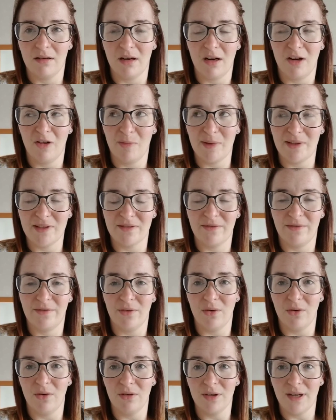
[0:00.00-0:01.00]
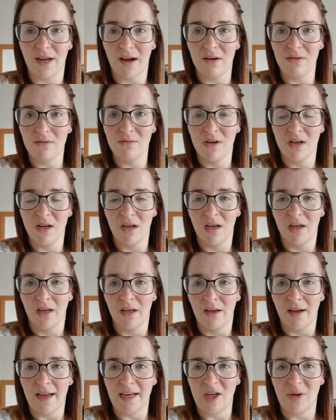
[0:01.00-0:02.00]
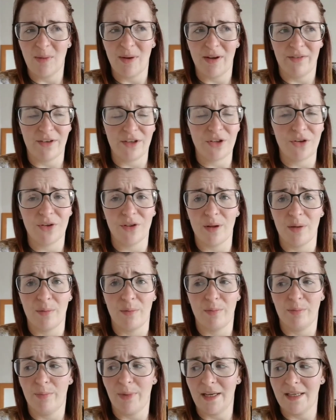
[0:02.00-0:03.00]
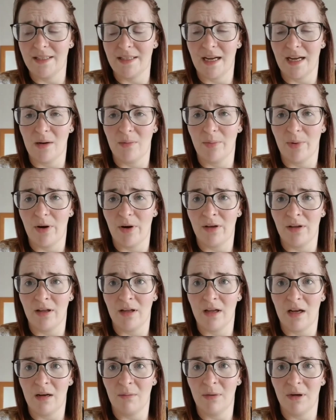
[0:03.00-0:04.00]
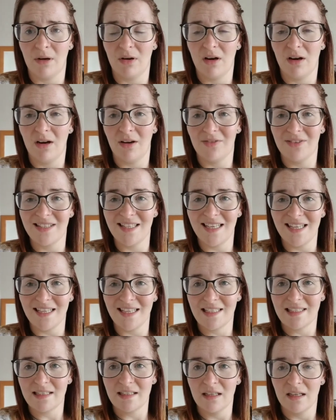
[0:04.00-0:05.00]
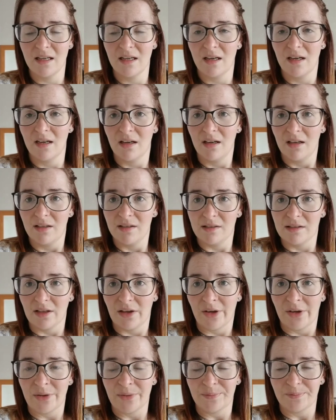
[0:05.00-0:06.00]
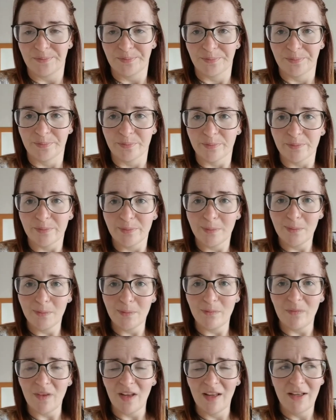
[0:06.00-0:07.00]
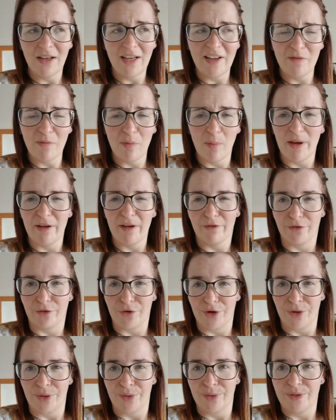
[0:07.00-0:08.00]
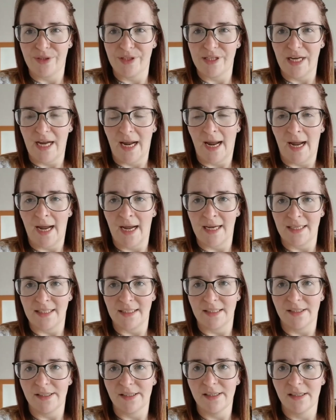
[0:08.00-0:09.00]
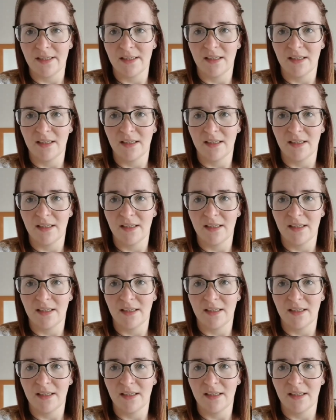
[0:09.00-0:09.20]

4:30 now. And he'll be having another bedtime bottle at about 6:30. So he'll give him a bit of fruit and